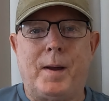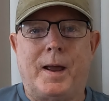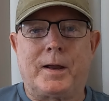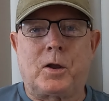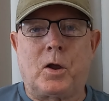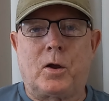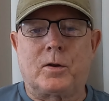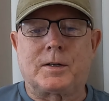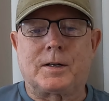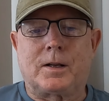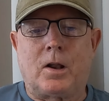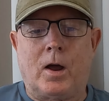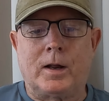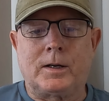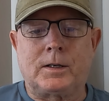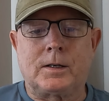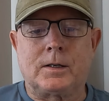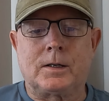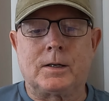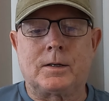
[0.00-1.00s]
mango
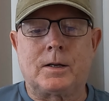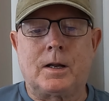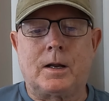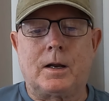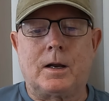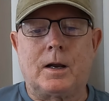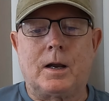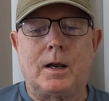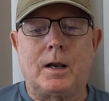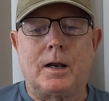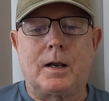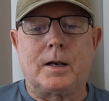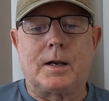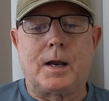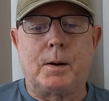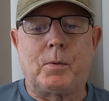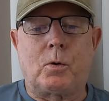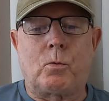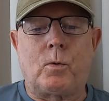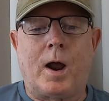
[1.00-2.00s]
slices,
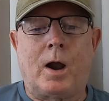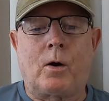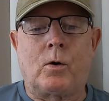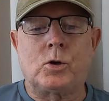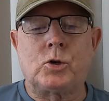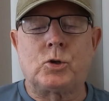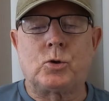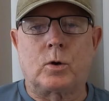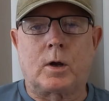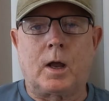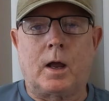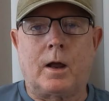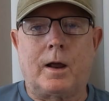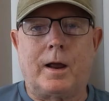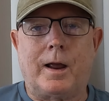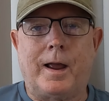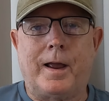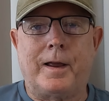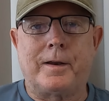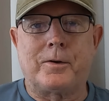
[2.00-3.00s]
demerara sugar,
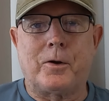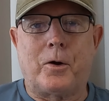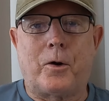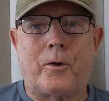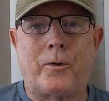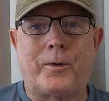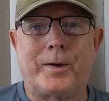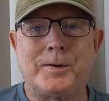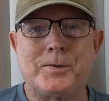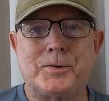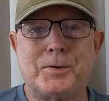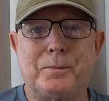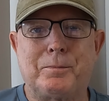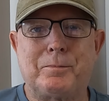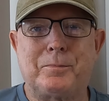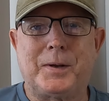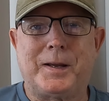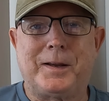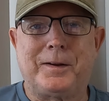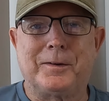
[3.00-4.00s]
and orange
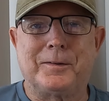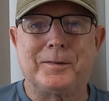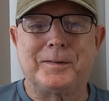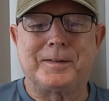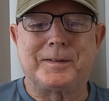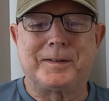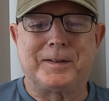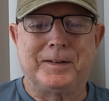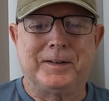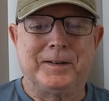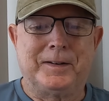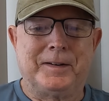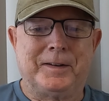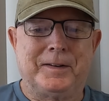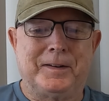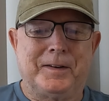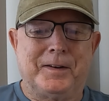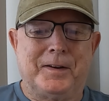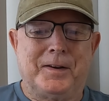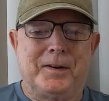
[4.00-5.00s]
peels.
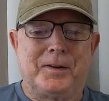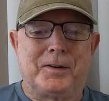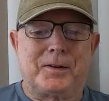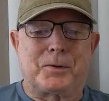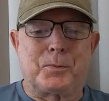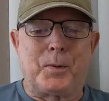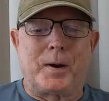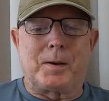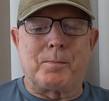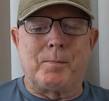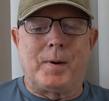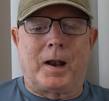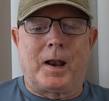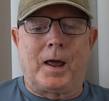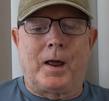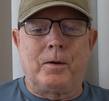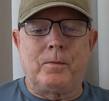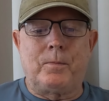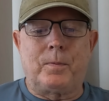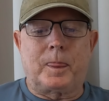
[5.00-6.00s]
Sweet and
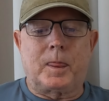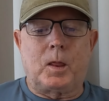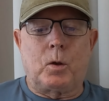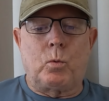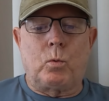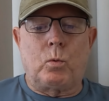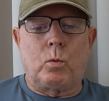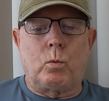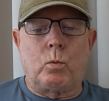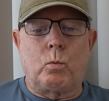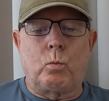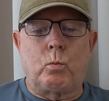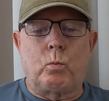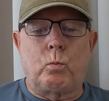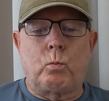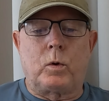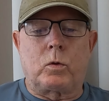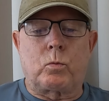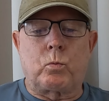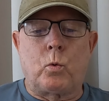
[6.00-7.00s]
mellow
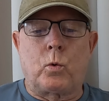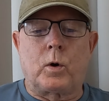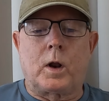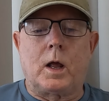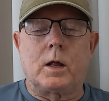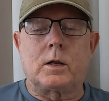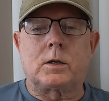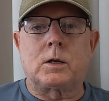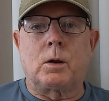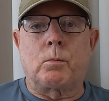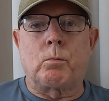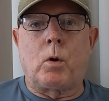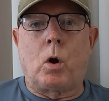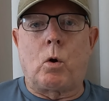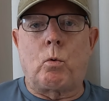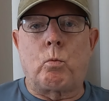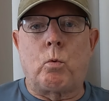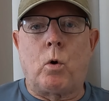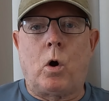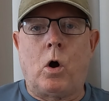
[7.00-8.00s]
with water,
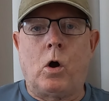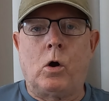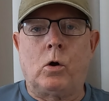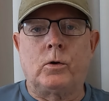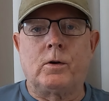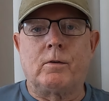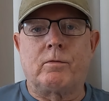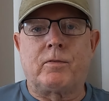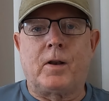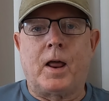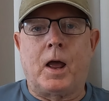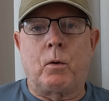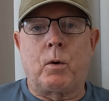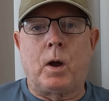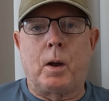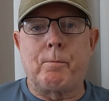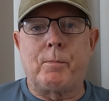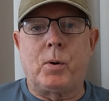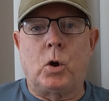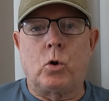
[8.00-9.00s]
some
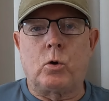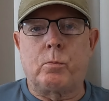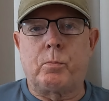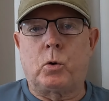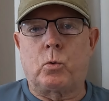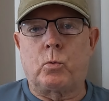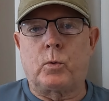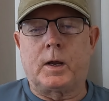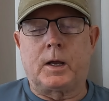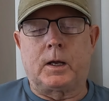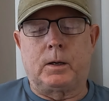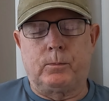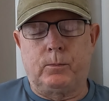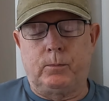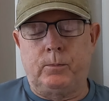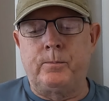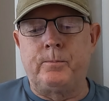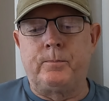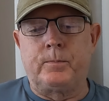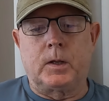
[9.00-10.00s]
wildflower potpourri.
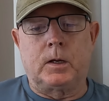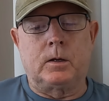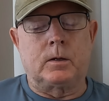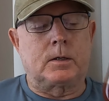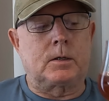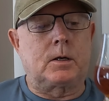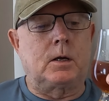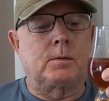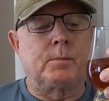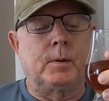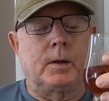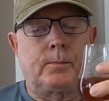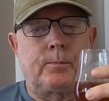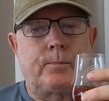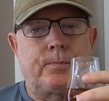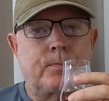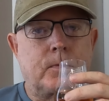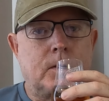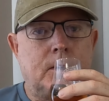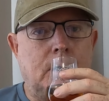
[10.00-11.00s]
Oh, excuse me,
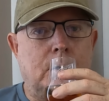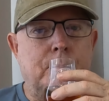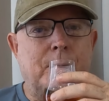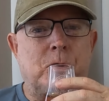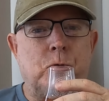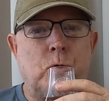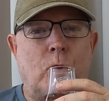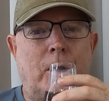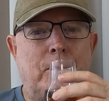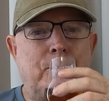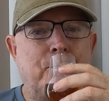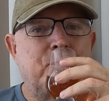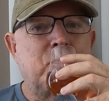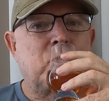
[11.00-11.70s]
getting a bit dry.